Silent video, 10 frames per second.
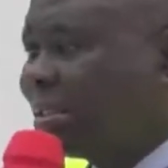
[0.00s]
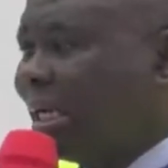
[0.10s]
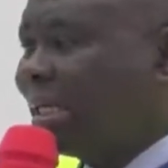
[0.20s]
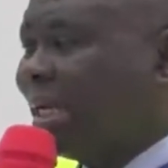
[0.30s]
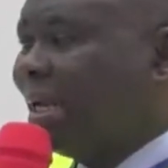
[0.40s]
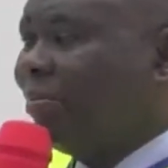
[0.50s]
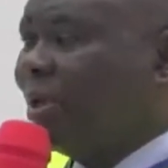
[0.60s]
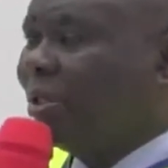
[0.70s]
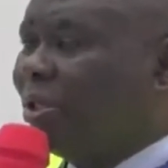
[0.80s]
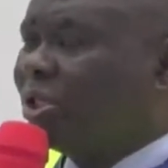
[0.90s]
that have
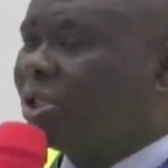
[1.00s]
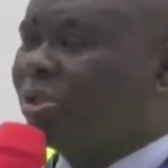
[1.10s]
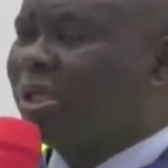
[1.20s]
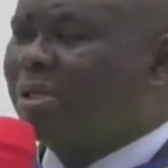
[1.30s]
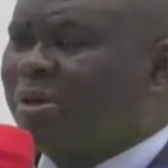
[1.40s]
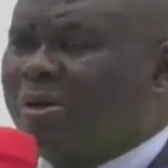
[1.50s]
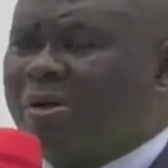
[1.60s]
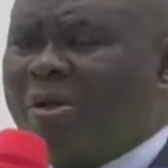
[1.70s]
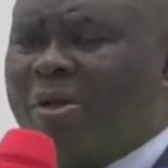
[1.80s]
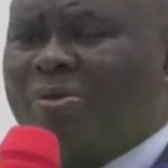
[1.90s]
been this, you
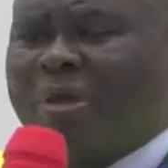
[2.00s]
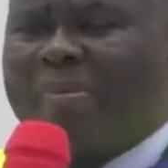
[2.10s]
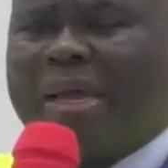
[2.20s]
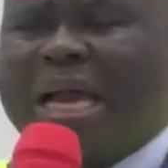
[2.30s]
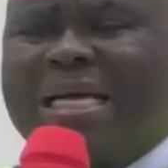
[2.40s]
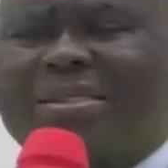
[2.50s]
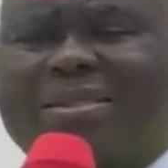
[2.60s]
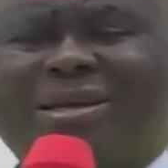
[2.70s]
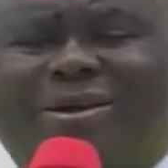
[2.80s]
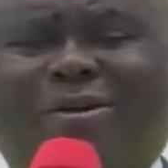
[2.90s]
have been
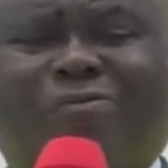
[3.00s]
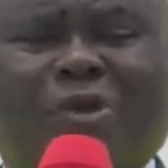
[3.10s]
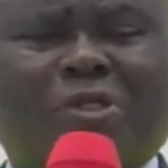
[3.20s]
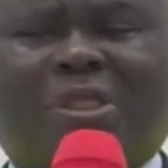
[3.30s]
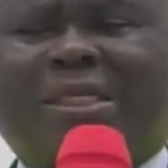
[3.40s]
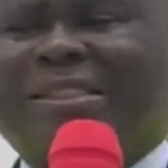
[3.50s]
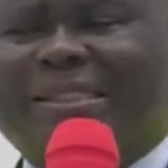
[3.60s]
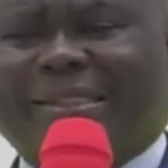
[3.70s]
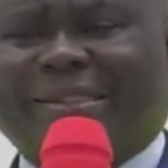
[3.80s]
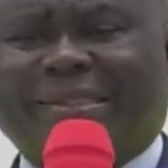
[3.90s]
asking God for something.